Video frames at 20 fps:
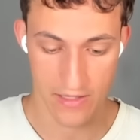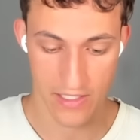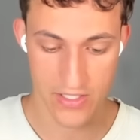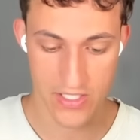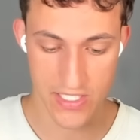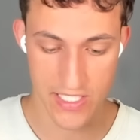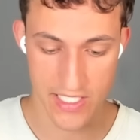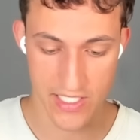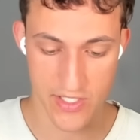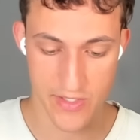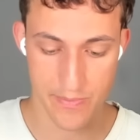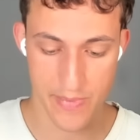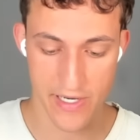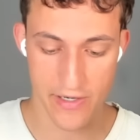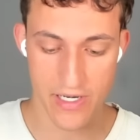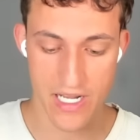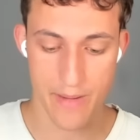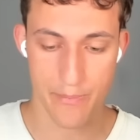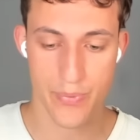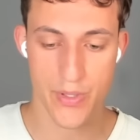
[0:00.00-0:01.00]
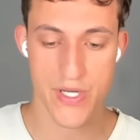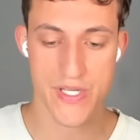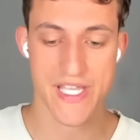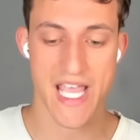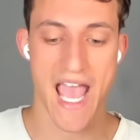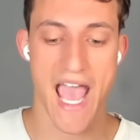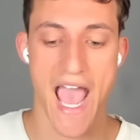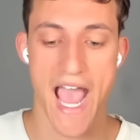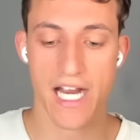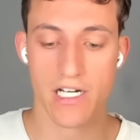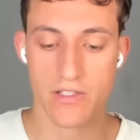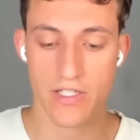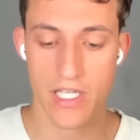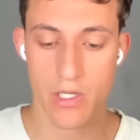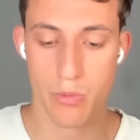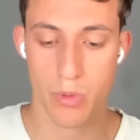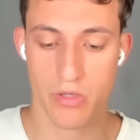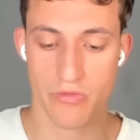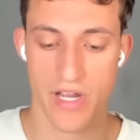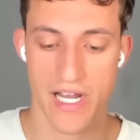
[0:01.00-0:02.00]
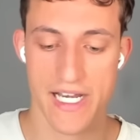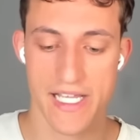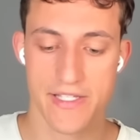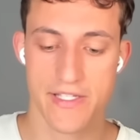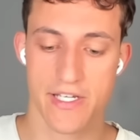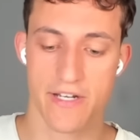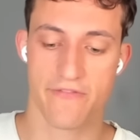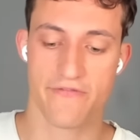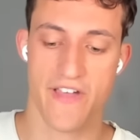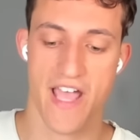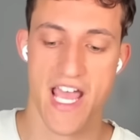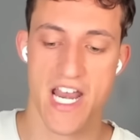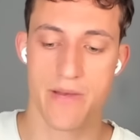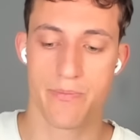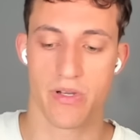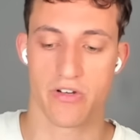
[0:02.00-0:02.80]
Let's just hit a Spirit Empress, act like we're ready to defend,